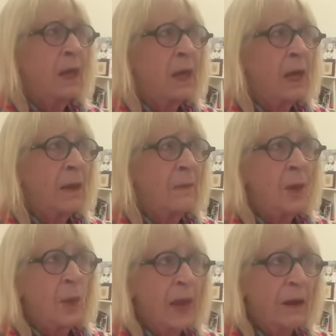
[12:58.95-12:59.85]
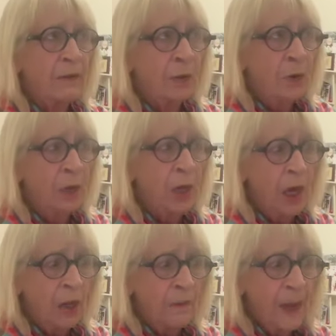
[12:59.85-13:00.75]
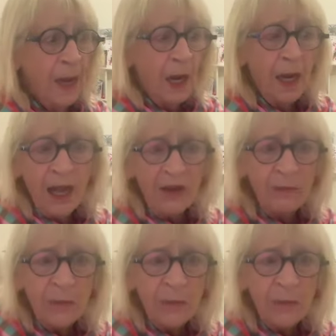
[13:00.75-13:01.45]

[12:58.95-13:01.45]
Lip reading: aware of, look, I love